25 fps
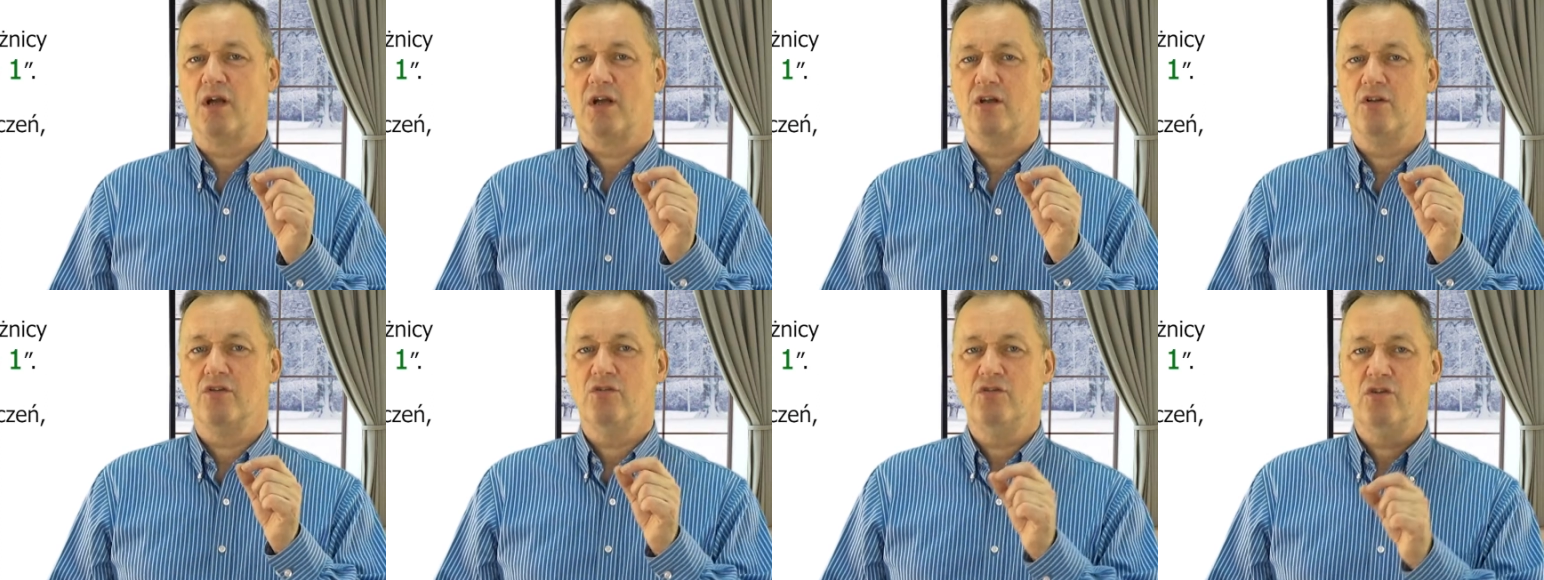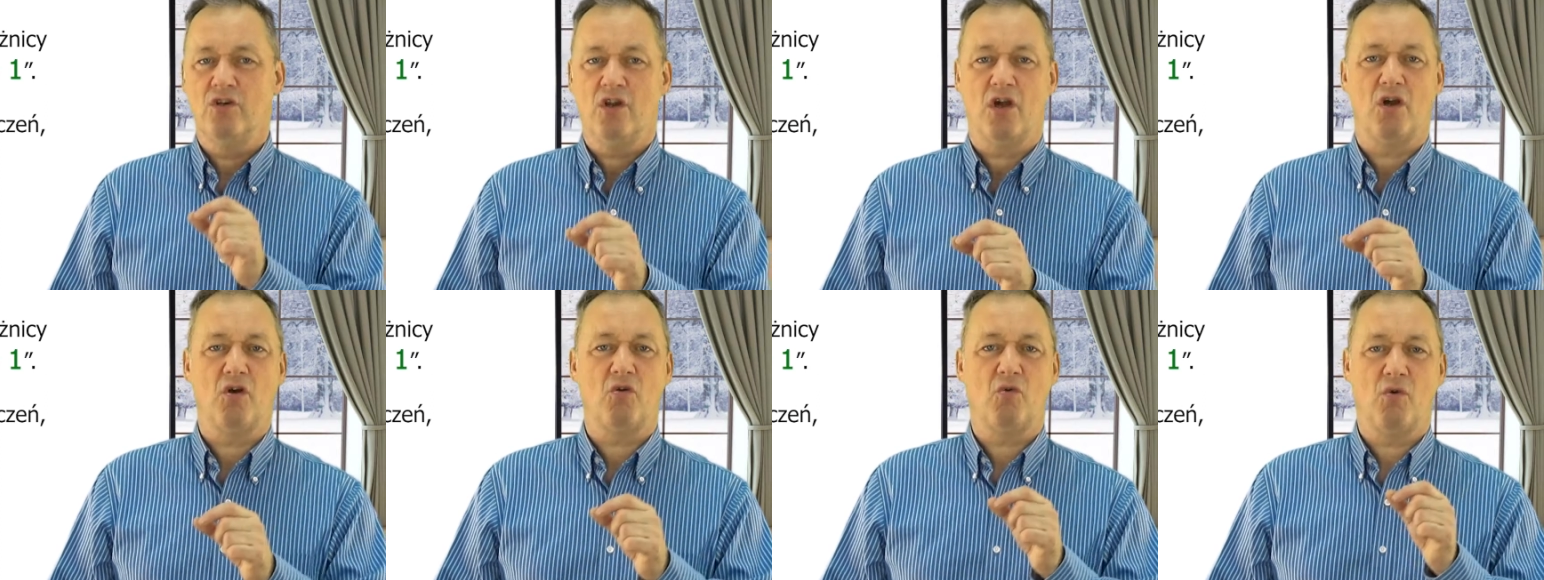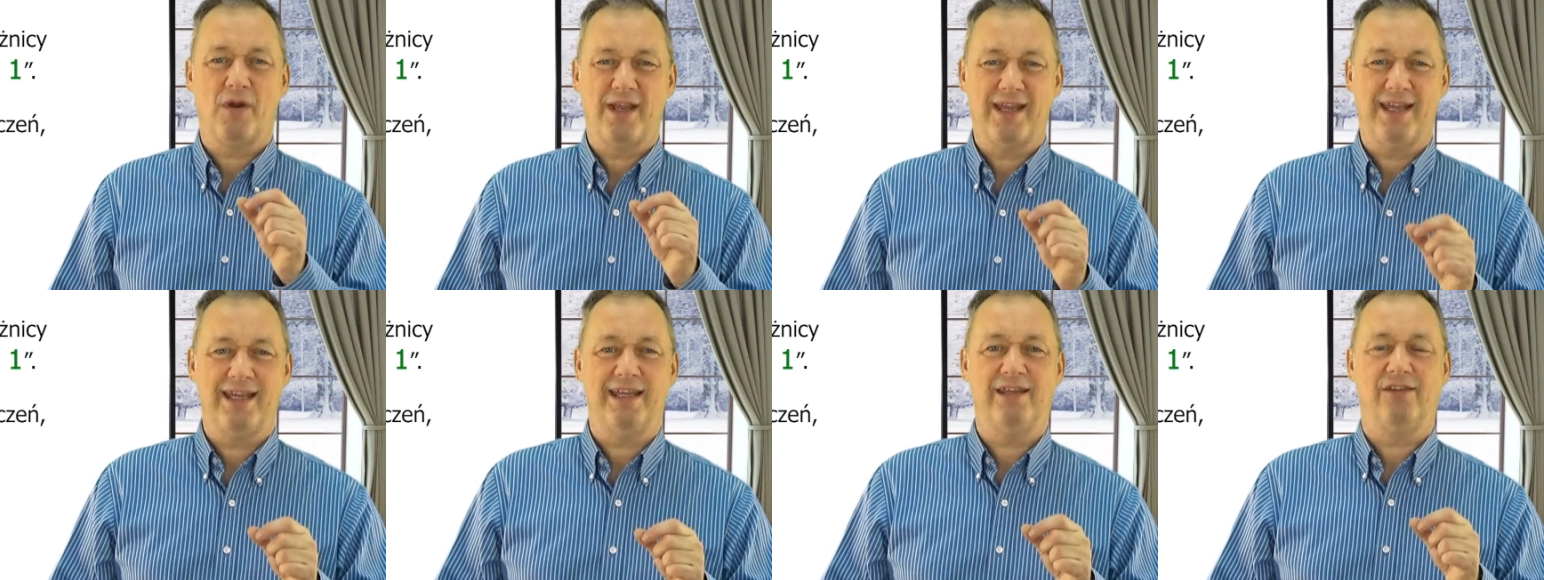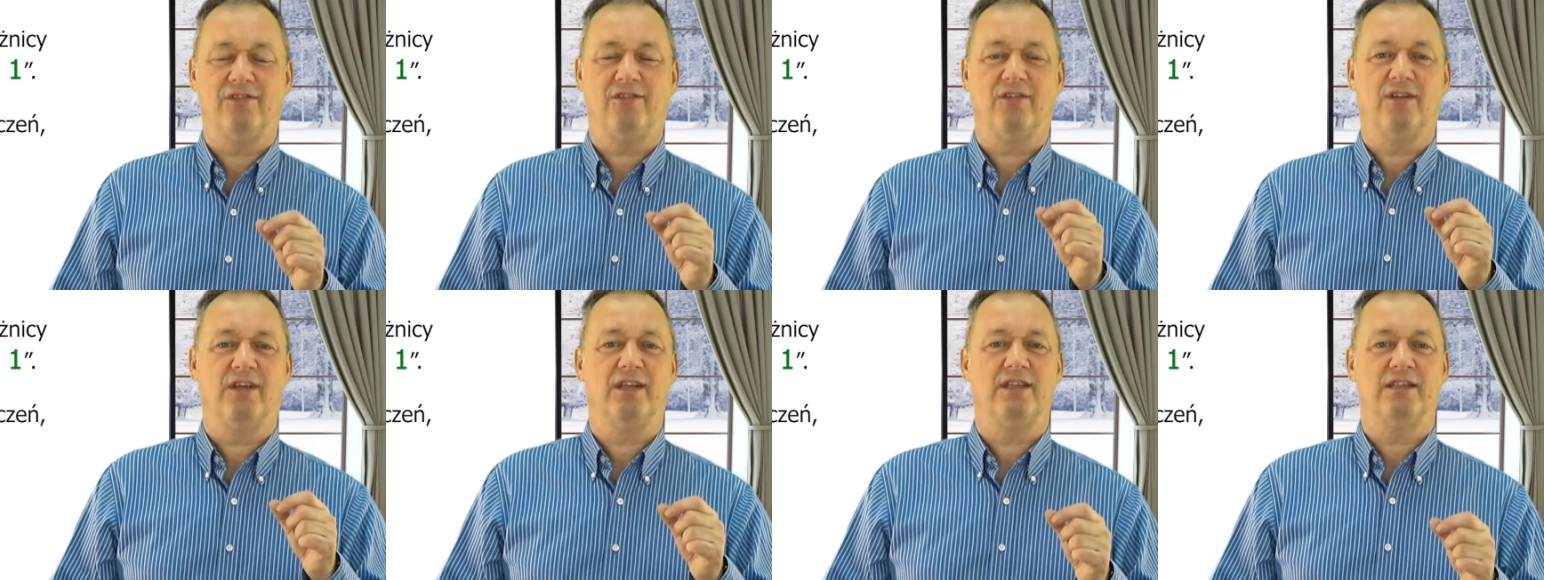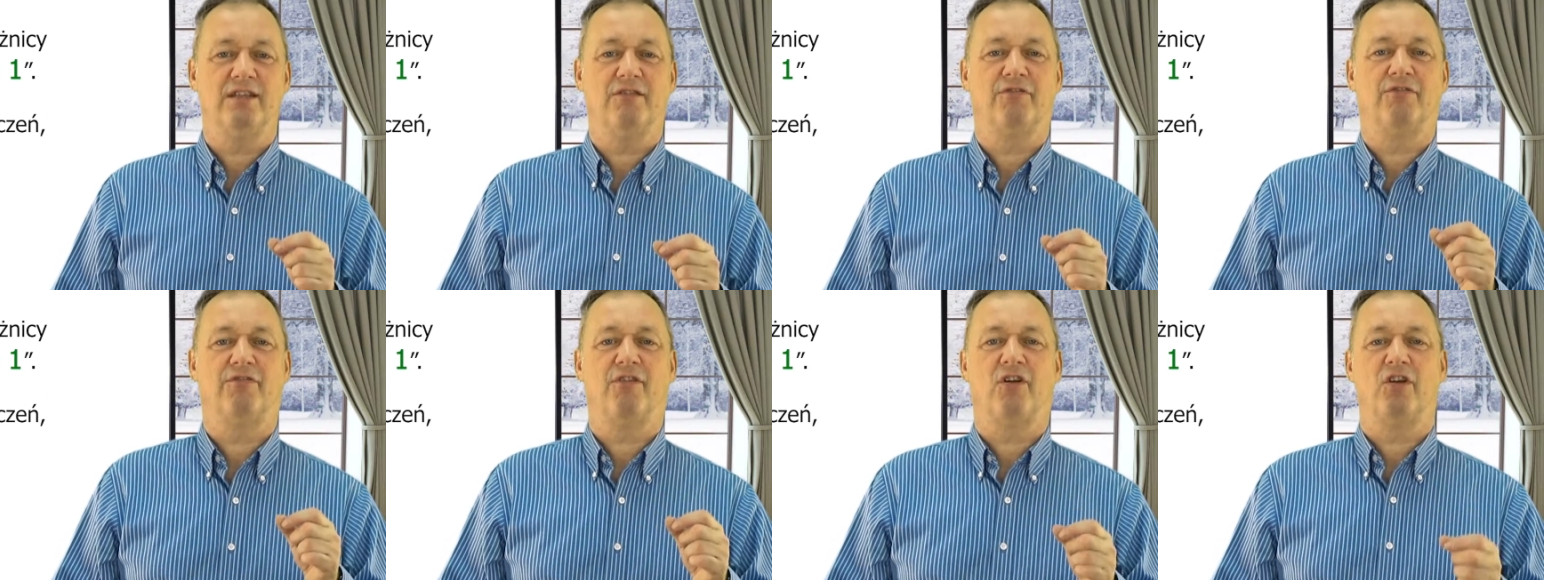no easily
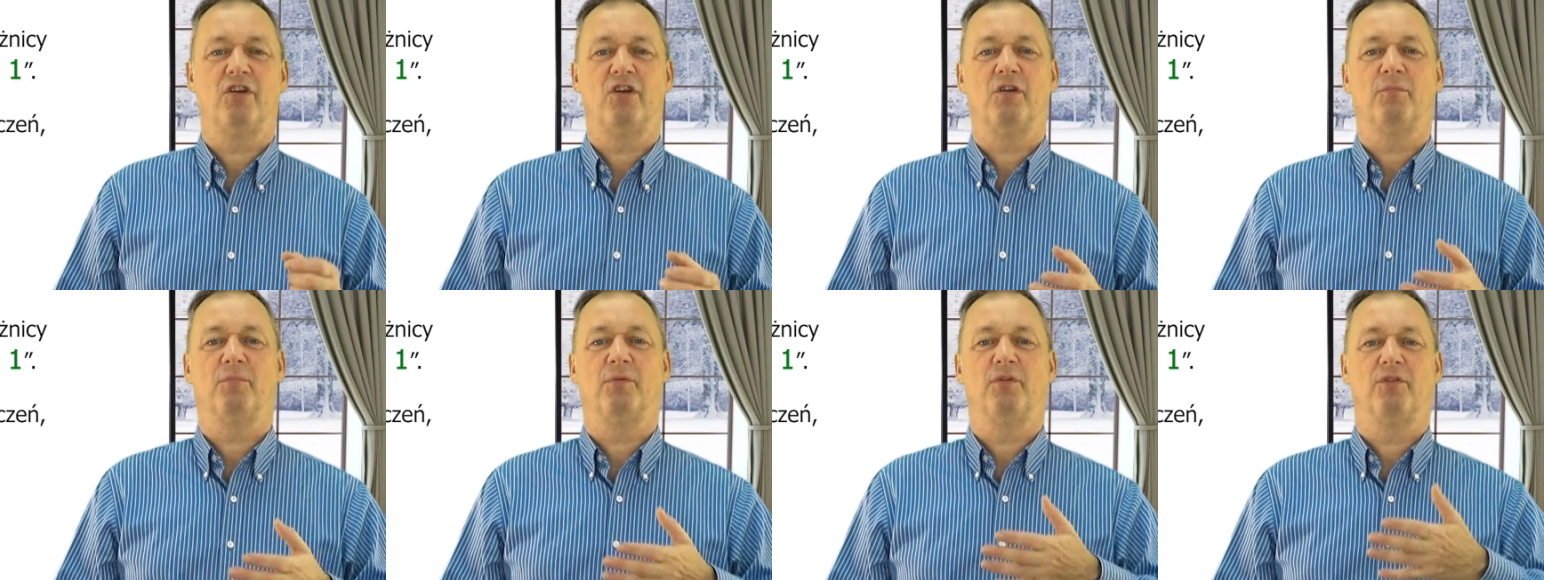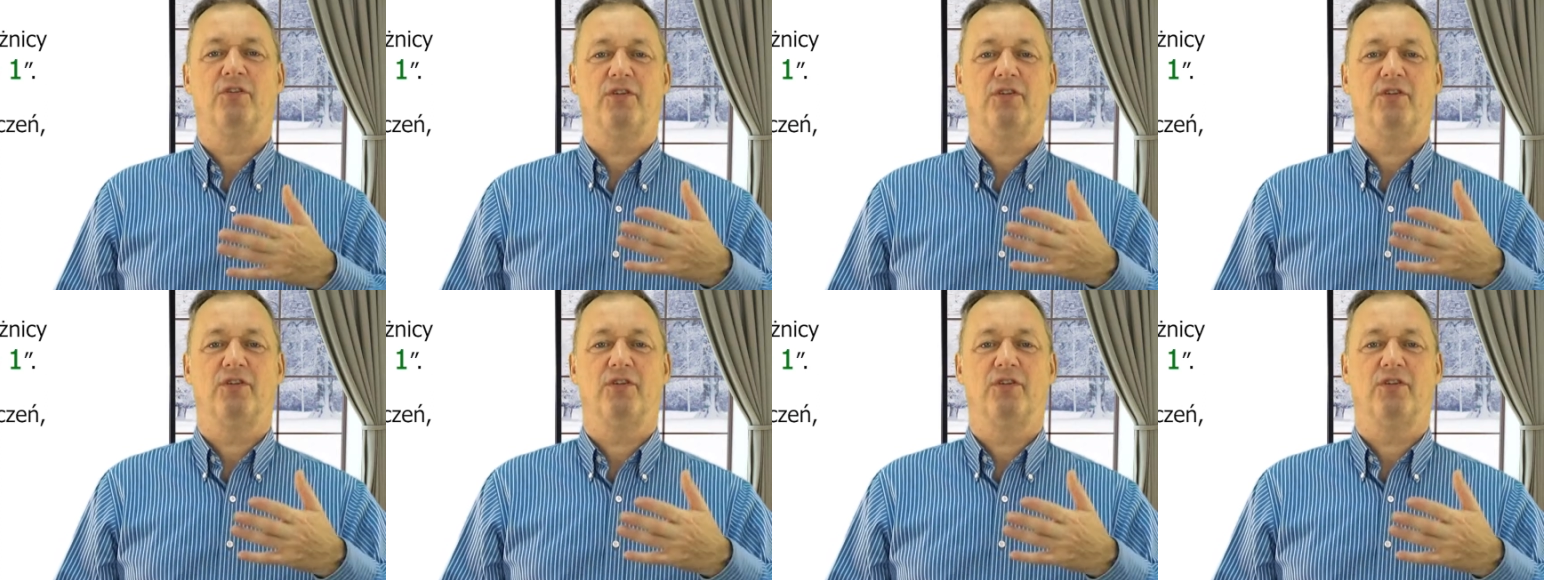definable